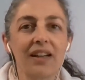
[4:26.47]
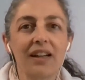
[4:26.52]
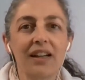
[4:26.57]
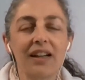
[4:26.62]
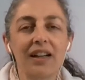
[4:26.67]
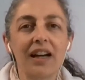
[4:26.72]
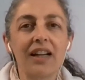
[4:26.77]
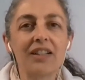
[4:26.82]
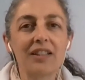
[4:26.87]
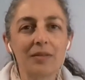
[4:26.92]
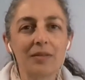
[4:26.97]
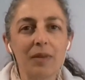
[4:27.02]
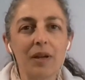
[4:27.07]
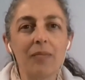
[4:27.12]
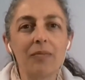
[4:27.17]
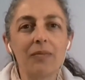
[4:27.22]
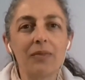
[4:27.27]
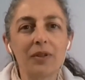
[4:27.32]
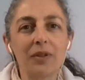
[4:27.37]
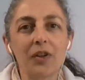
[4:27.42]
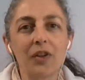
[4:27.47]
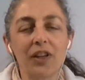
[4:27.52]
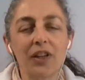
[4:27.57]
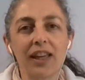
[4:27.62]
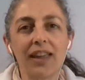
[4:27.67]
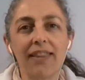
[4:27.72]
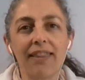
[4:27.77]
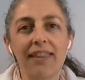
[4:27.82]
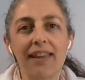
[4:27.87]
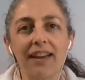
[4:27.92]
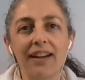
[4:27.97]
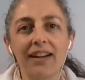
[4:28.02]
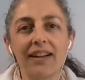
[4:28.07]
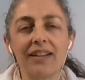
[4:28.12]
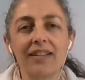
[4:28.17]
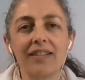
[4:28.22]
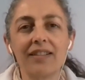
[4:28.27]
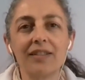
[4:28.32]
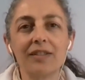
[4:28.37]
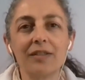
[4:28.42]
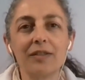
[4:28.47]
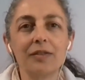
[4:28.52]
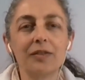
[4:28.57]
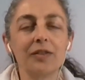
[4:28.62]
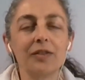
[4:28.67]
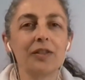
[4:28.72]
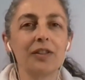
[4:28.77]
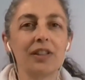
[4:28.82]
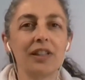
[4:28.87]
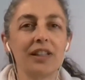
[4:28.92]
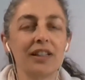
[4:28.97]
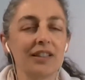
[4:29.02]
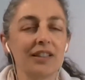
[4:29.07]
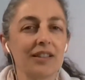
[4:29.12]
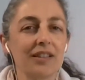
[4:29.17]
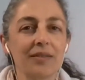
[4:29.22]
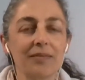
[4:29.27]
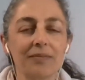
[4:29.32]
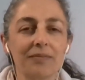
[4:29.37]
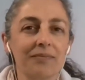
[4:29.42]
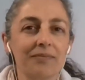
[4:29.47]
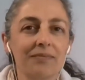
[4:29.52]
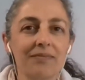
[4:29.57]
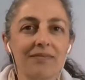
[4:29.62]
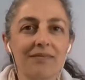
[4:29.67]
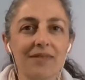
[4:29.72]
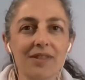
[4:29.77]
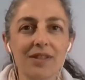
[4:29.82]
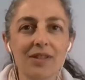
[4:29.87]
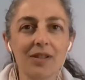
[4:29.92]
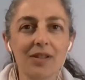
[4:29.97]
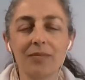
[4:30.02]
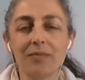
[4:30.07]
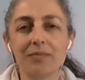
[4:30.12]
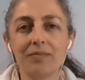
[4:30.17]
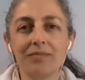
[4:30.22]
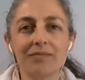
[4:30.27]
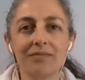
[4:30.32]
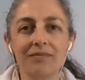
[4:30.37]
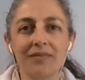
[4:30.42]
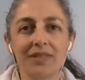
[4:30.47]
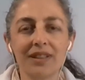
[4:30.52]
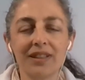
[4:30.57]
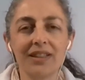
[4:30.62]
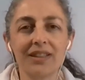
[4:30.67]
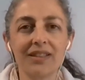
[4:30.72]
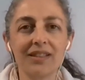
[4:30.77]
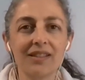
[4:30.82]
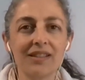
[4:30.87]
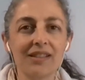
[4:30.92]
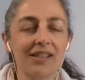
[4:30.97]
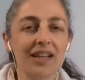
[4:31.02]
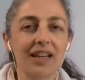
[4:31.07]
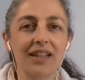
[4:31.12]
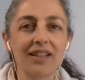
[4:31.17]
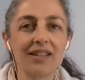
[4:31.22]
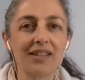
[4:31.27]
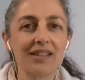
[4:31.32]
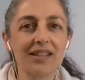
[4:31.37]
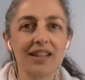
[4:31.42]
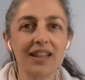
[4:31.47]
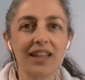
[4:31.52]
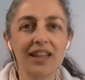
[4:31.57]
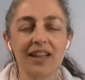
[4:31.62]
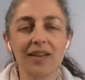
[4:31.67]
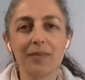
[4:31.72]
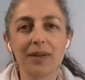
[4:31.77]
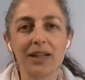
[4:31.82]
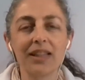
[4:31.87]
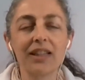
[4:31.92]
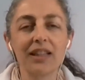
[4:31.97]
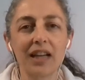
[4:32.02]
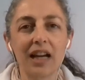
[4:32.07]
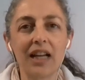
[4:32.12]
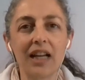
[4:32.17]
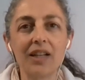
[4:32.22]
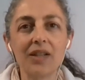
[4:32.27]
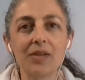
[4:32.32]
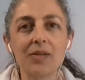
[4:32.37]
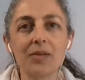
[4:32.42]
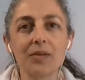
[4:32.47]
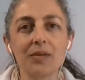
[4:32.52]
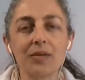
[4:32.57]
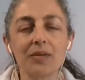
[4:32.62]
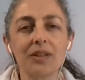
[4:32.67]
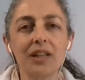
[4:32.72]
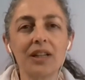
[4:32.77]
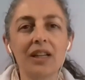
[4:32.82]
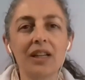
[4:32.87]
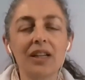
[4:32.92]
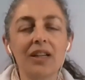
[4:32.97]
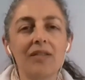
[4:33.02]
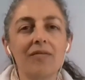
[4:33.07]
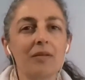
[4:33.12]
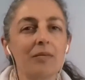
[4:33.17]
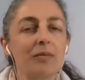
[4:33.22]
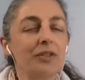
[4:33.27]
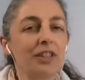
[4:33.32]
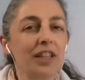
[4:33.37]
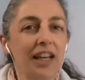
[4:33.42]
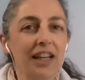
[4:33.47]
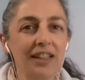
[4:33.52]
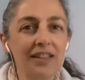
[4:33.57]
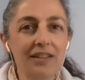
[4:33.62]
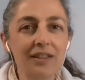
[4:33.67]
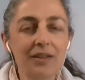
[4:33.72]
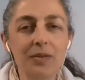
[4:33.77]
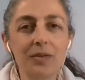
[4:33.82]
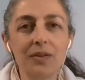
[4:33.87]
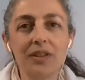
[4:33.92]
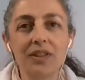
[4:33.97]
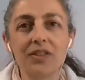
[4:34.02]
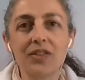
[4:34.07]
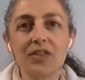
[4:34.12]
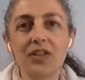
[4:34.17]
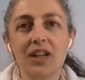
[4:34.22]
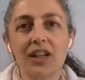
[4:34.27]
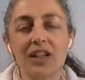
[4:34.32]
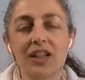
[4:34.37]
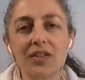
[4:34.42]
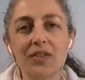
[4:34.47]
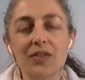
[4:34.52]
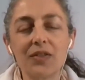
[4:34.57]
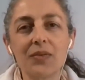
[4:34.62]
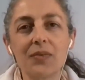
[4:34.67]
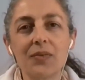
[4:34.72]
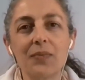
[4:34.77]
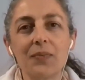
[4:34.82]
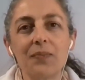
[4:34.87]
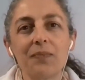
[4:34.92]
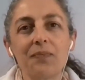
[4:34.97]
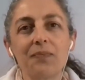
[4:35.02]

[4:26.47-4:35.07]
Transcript: I remember going there for some sightseeing, but also we would enter to the church,